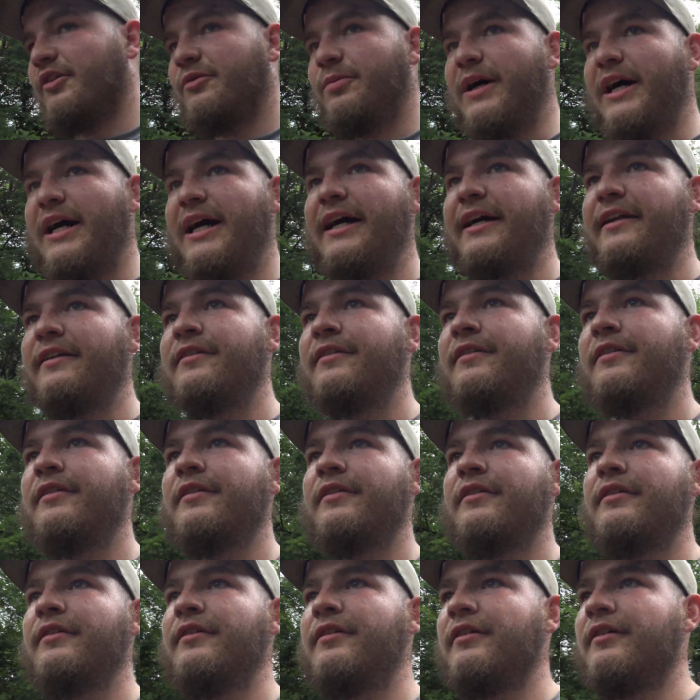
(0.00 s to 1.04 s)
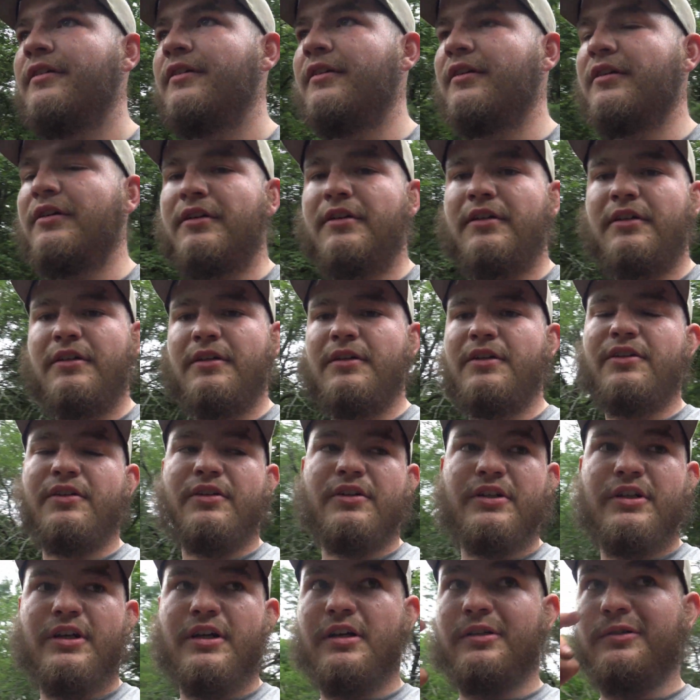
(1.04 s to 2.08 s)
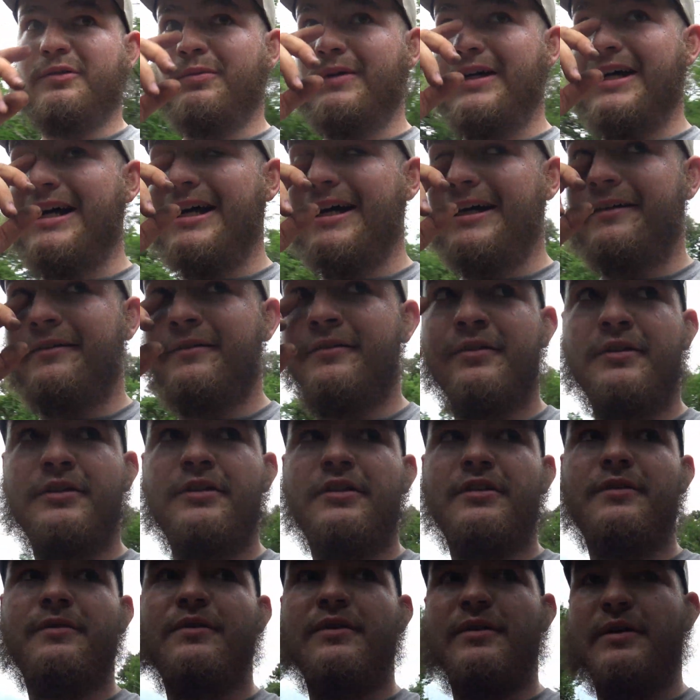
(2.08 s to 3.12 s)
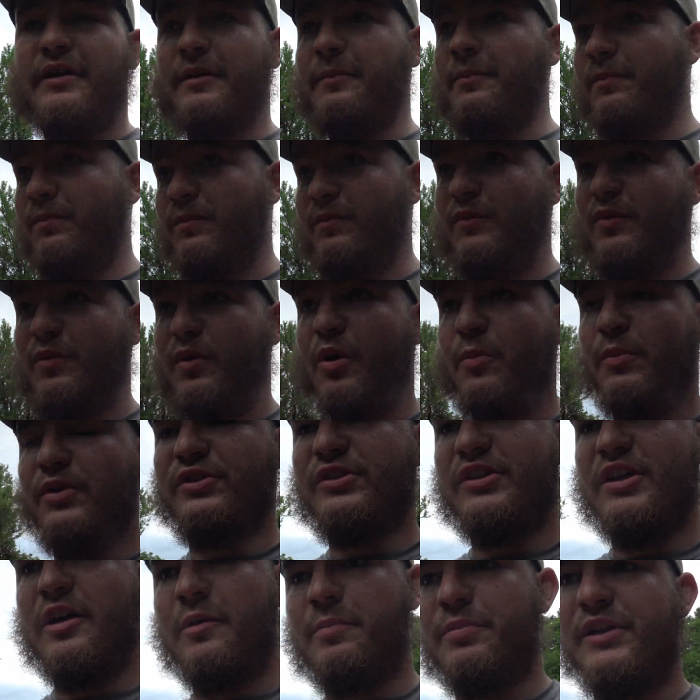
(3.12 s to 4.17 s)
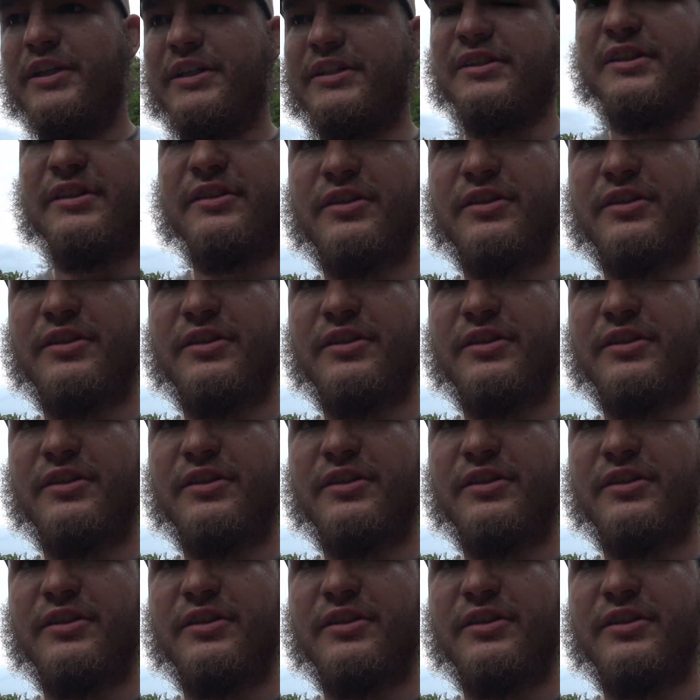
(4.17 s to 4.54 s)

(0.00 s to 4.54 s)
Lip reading: wide? 30 yards wide, and almost all places,